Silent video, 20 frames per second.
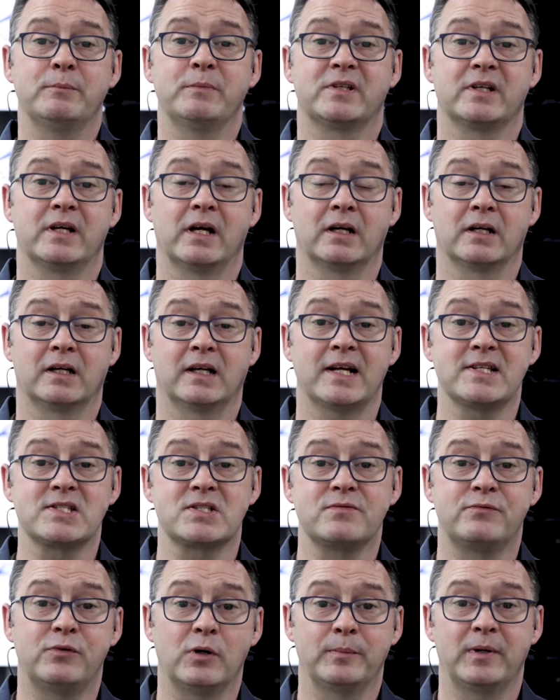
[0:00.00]
year of
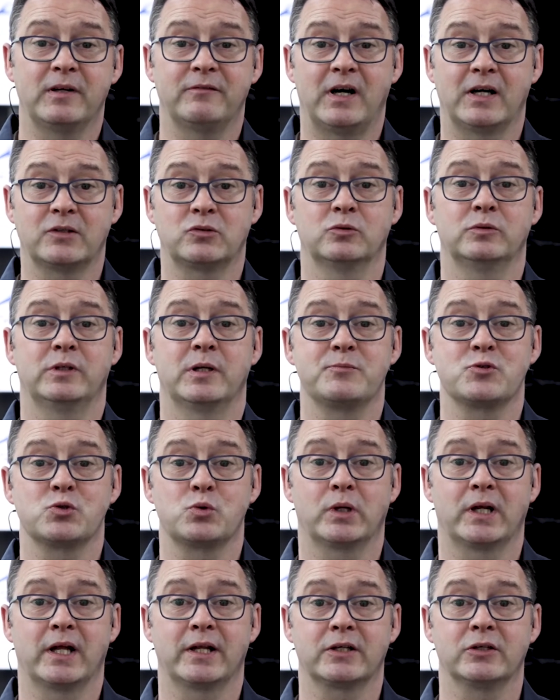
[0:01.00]
manufacture
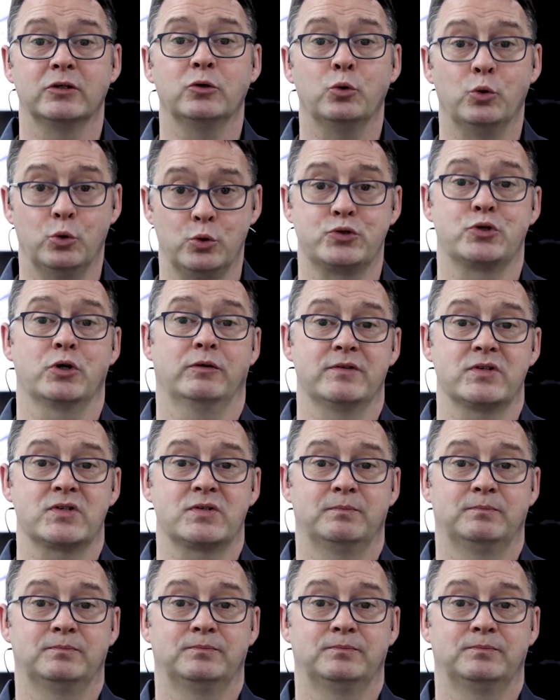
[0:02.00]
2007.